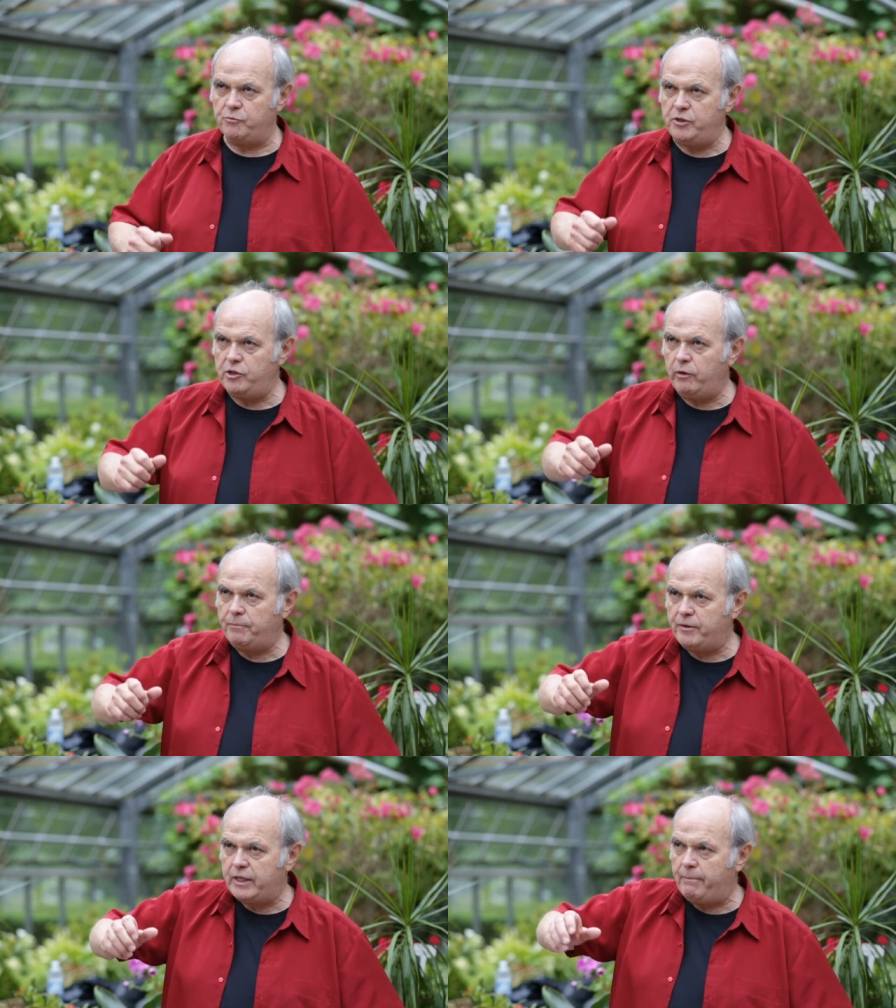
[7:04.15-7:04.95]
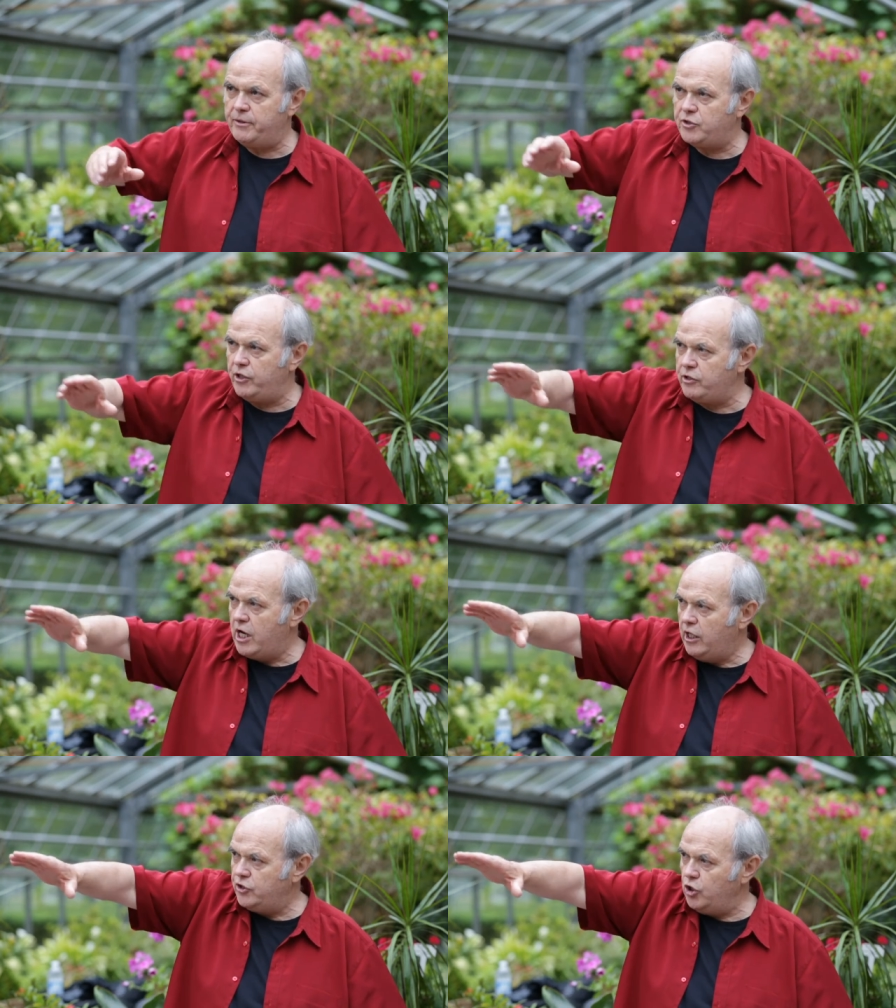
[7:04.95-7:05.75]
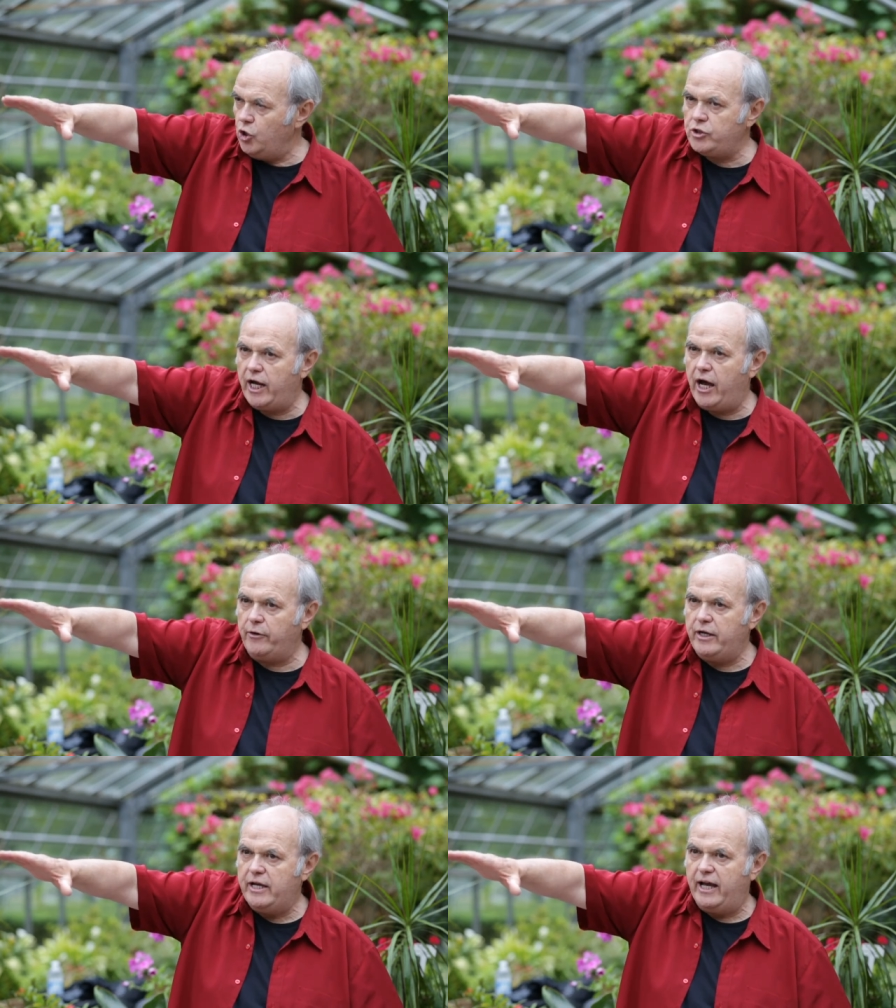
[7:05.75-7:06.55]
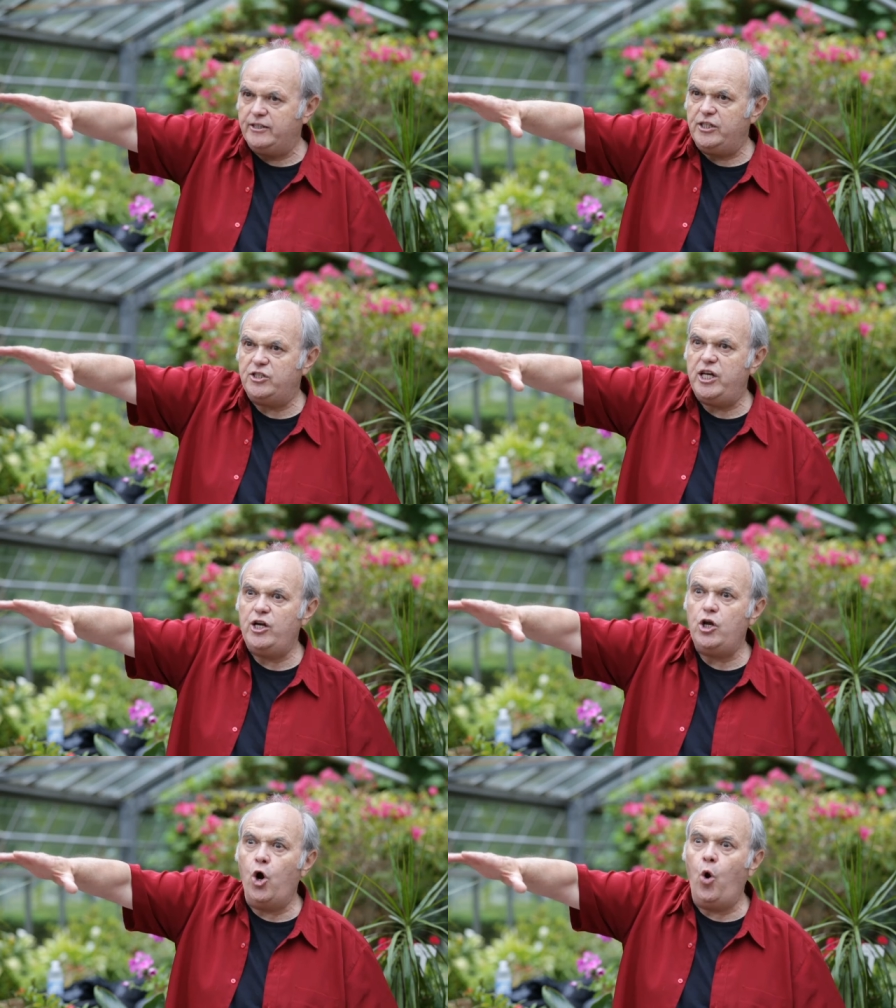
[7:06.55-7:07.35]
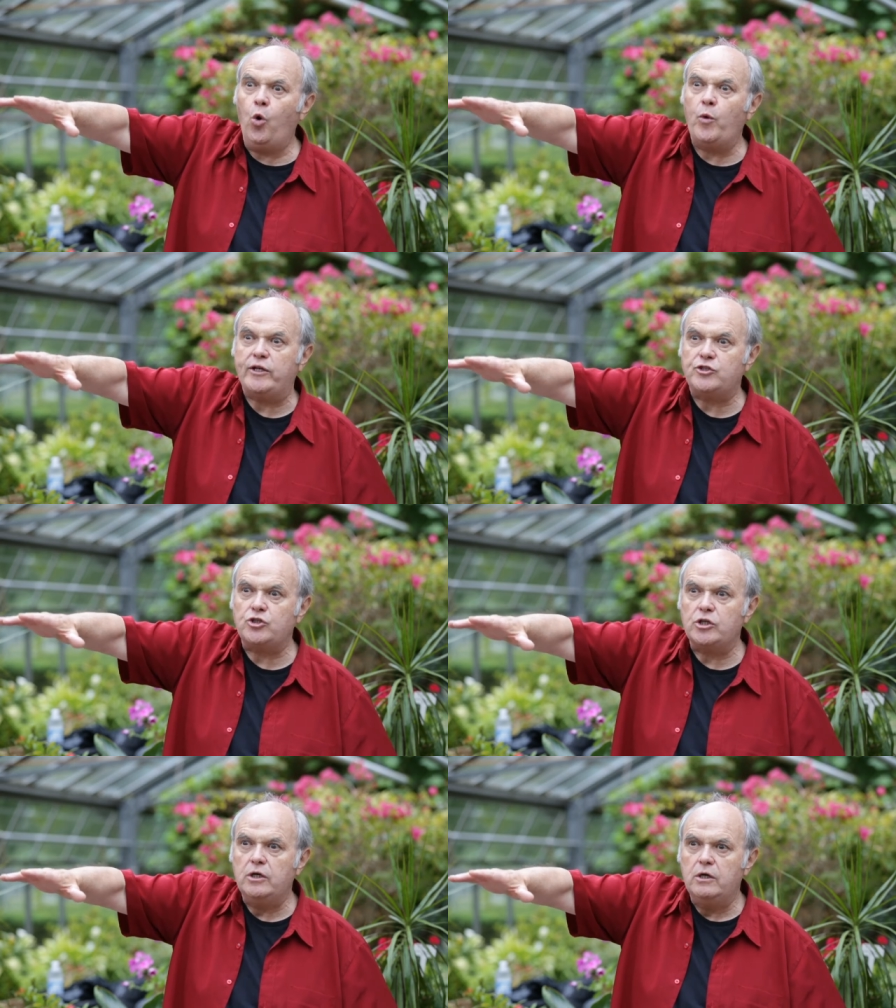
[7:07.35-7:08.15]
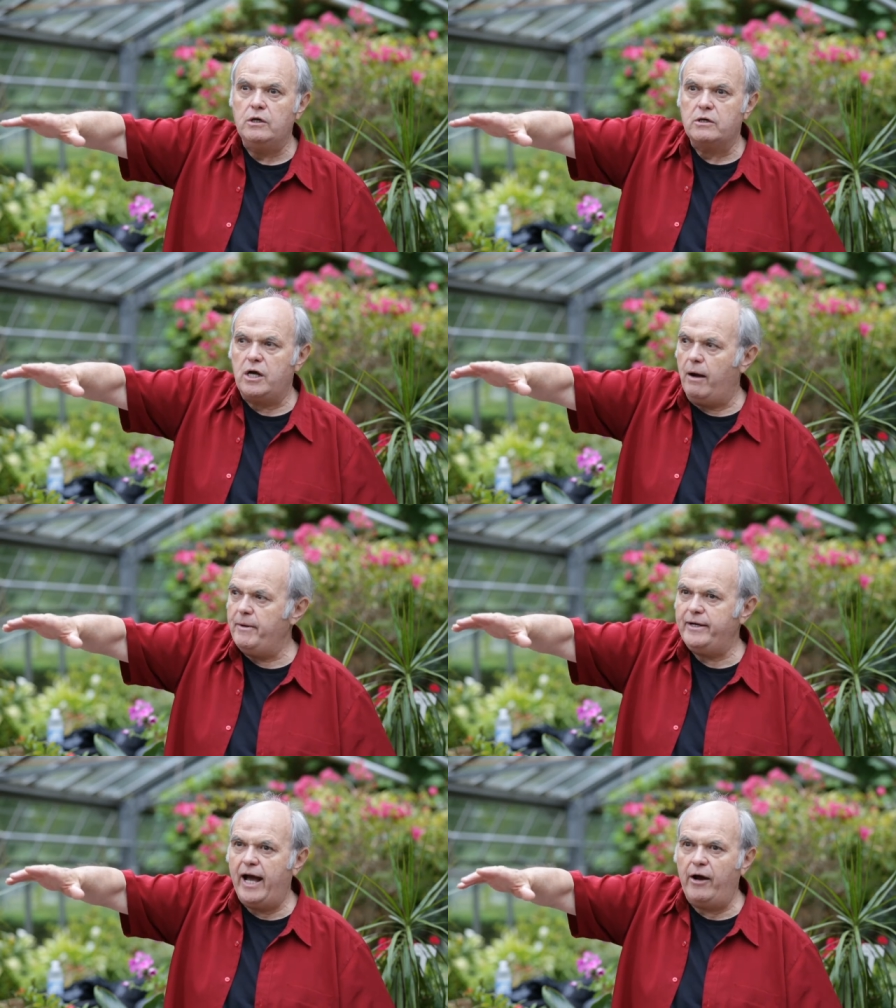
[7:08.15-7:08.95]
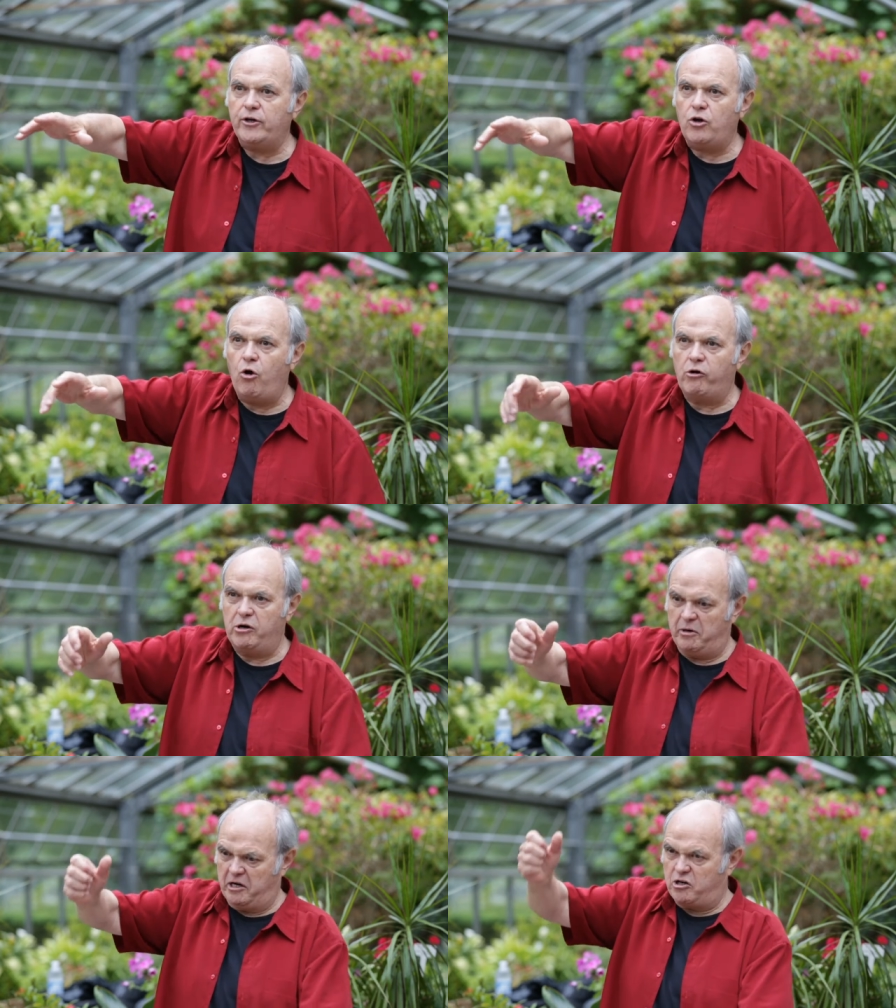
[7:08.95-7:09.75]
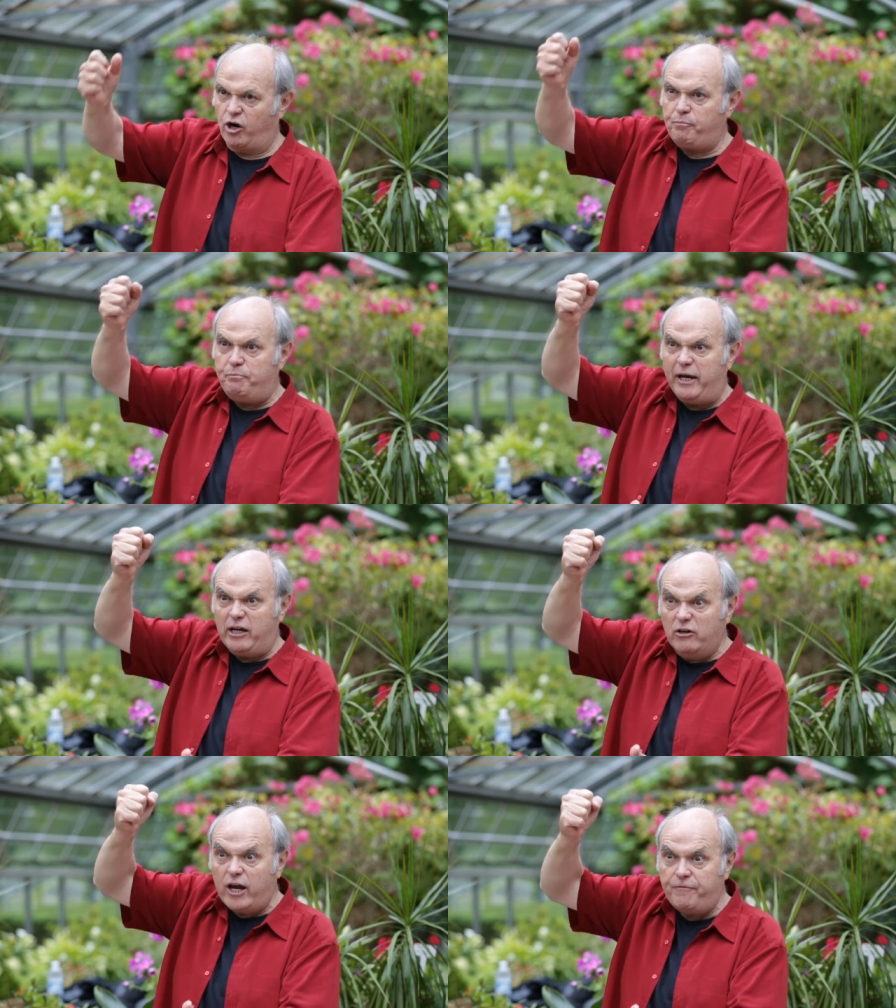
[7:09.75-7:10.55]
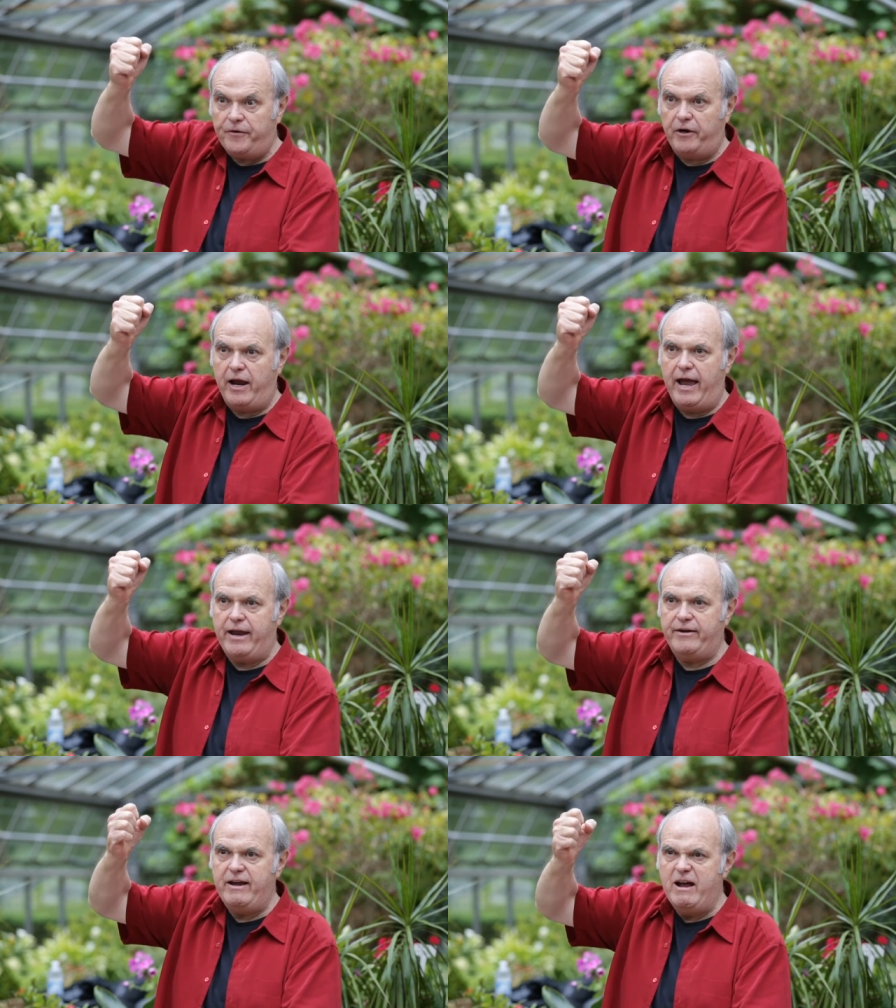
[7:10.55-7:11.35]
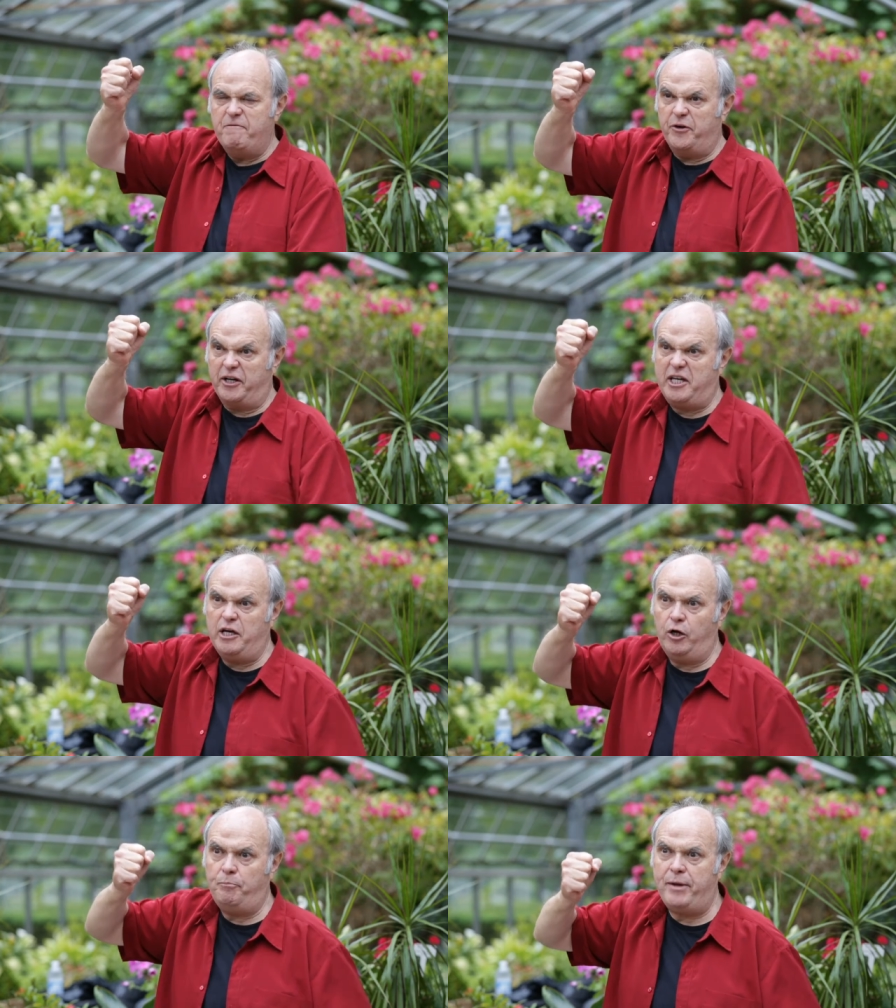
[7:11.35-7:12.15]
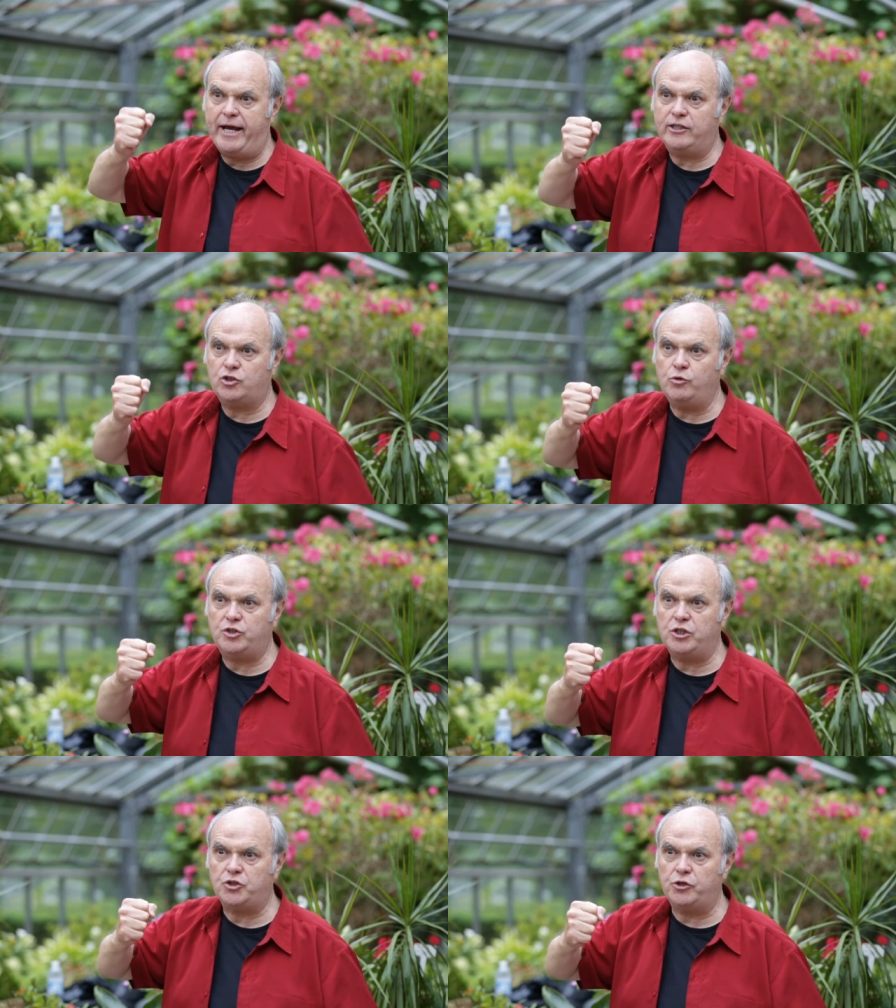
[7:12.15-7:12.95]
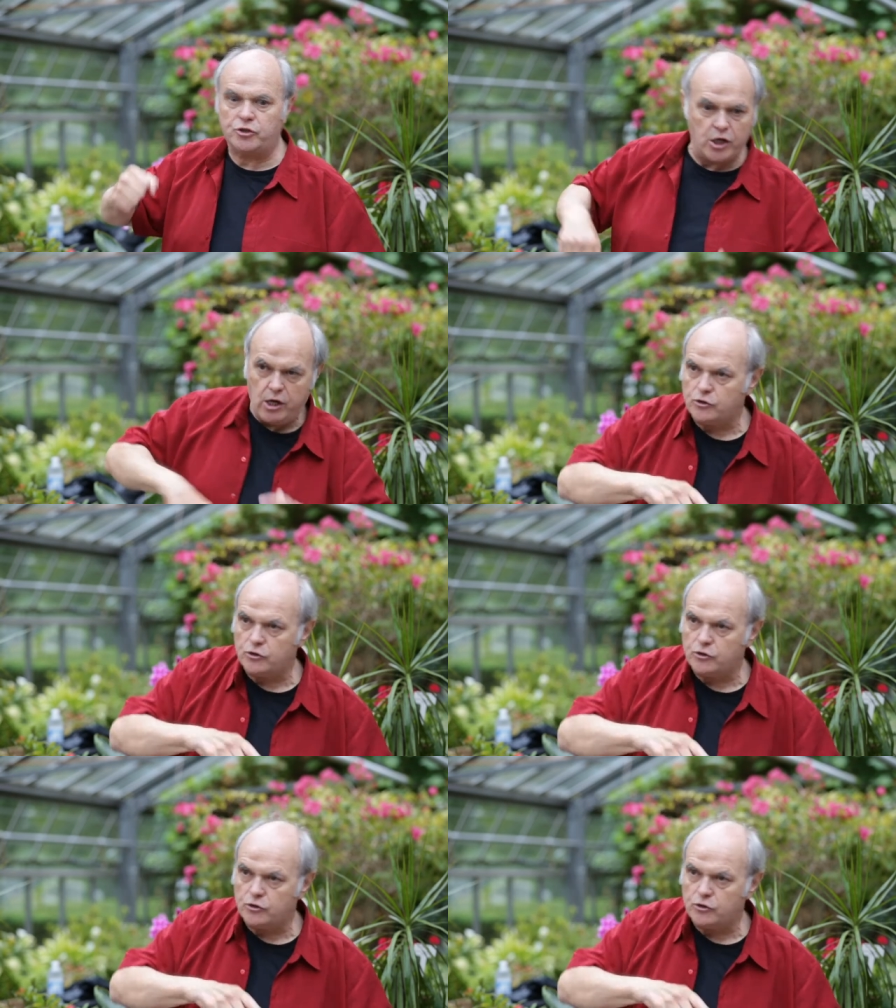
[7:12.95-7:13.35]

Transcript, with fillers: When she went up the top of the stairs, she looked down and she seen the old witch coming down the corridor with a girt big knife in her hand for to kill Peg's two sisters.